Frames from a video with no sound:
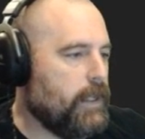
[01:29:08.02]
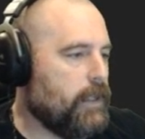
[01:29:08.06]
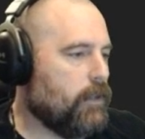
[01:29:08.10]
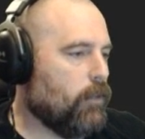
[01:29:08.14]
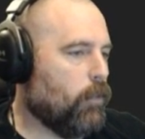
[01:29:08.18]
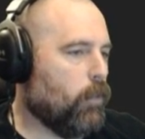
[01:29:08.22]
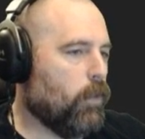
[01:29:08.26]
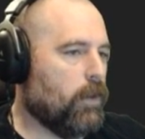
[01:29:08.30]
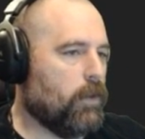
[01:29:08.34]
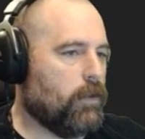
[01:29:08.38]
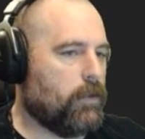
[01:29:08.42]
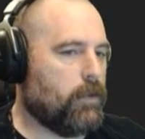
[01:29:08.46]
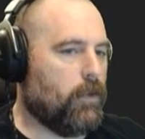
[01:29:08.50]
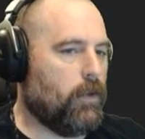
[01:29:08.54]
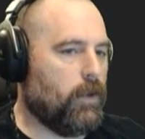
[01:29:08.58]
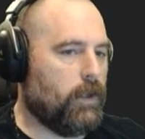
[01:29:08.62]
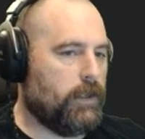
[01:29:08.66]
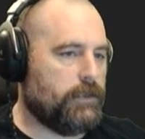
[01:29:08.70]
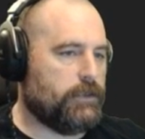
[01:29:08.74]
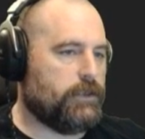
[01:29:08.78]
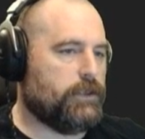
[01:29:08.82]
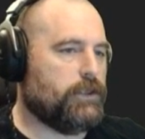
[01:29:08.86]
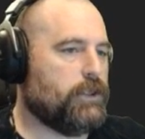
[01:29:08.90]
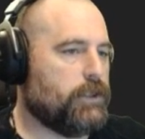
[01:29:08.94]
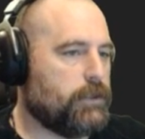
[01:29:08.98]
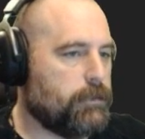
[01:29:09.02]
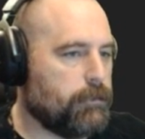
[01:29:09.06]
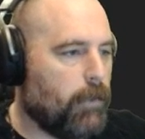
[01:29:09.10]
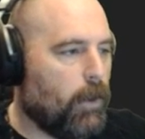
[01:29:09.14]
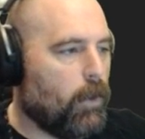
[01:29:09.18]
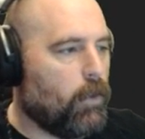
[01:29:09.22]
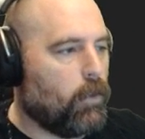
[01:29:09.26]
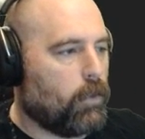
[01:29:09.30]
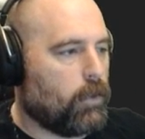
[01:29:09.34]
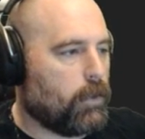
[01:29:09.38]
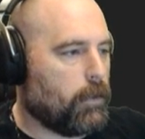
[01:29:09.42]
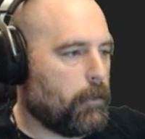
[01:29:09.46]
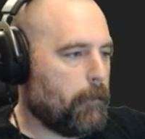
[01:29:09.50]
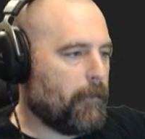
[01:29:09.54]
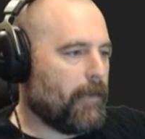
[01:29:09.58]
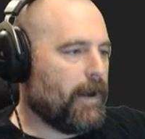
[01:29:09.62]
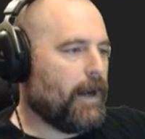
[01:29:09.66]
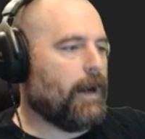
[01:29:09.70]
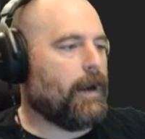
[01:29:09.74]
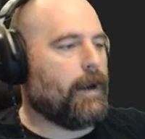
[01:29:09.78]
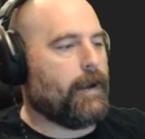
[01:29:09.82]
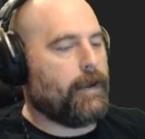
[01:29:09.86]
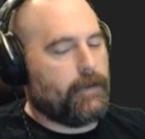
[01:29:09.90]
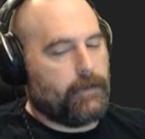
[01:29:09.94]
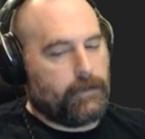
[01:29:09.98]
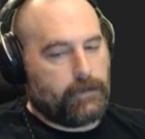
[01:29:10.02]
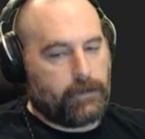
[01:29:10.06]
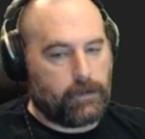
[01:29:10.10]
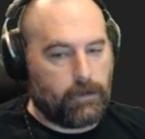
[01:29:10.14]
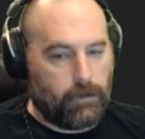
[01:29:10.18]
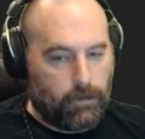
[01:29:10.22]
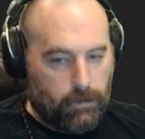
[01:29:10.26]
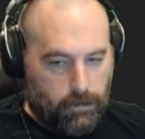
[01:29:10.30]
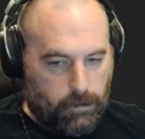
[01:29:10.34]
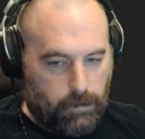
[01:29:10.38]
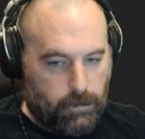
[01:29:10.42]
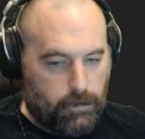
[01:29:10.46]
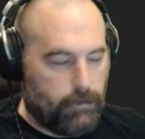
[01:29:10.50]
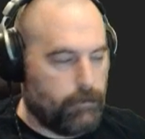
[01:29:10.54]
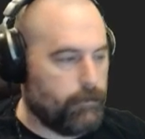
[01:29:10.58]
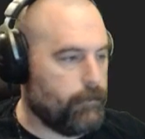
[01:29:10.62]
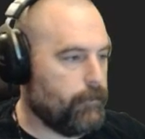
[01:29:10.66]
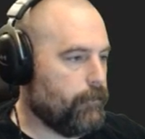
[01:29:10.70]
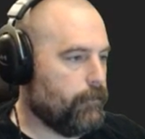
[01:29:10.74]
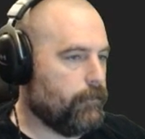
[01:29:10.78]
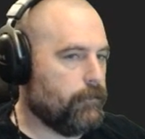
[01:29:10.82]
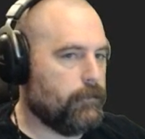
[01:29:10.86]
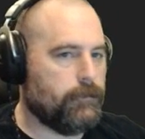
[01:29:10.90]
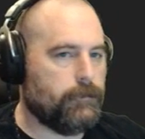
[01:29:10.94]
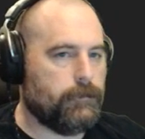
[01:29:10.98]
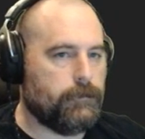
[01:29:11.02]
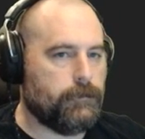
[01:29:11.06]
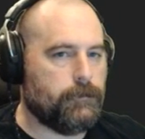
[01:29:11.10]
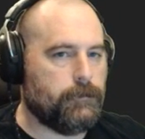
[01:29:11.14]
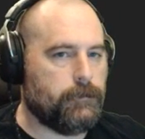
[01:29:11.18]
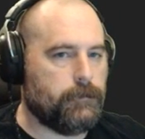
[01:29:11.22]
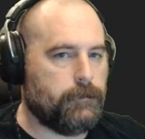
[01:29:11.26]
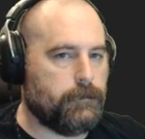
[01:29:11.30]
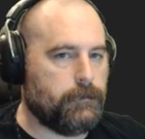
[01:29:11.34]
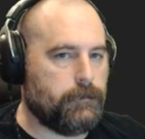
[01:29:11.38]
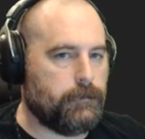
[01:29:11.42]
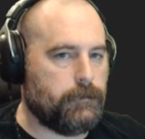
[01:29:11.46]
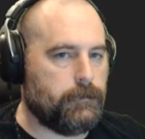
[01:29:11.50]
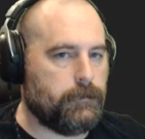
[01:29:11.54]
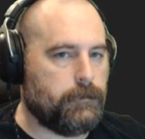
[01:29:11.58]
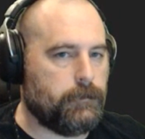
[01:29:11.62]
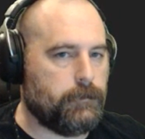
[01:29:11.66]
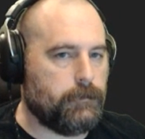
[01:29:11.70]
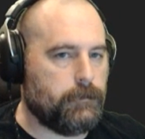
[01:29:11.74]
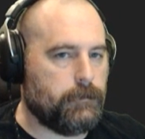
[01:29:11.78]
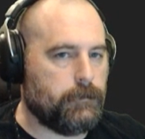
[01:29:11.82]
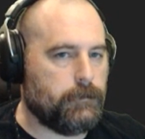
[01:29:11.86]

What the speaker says: to work on smoke behind the car. Great,